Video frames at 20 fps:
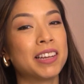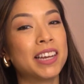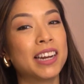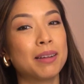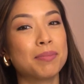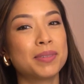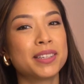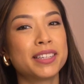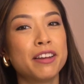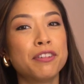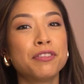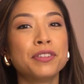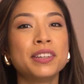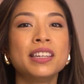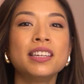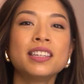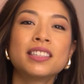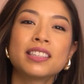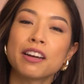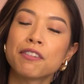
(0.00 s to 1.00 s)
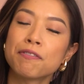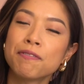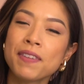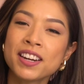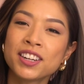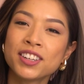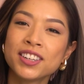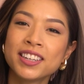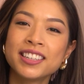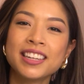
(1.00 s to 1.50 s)
And I'm Stephanie, tech
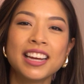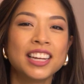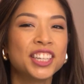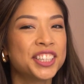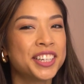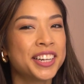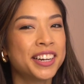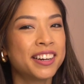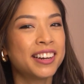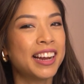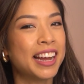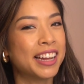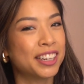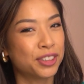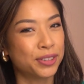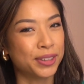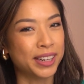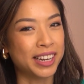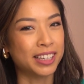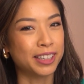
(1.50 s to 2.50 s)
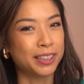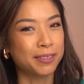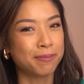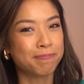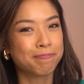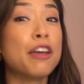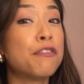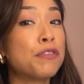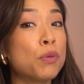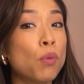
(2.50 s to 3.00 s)
veteran, engineer, and creator.
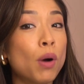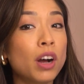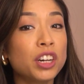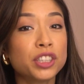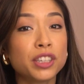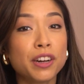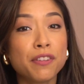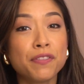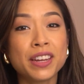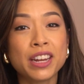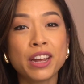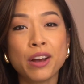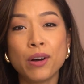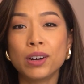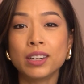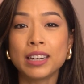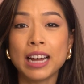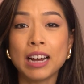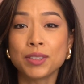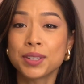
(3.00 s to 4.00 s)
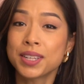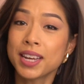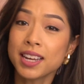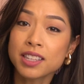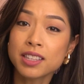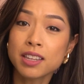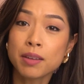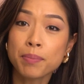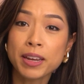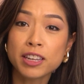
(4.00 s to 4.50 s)
If you watched our video on how
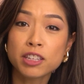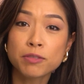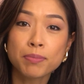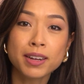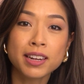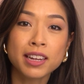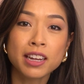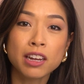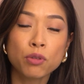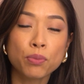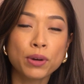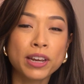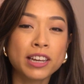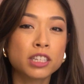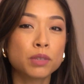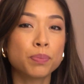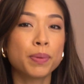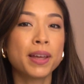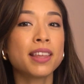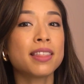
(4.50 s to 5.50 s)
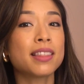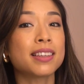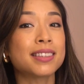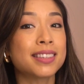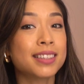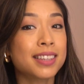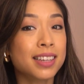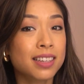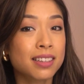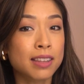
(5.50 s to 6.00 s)
Tesla makes money, we explain the
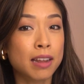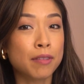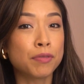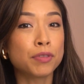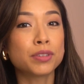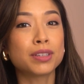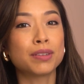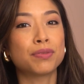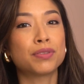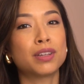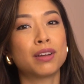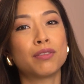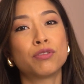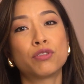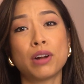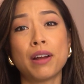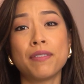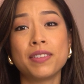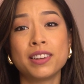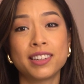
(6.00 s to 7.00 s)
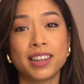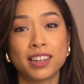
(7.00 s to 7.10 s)
six levels of self-driving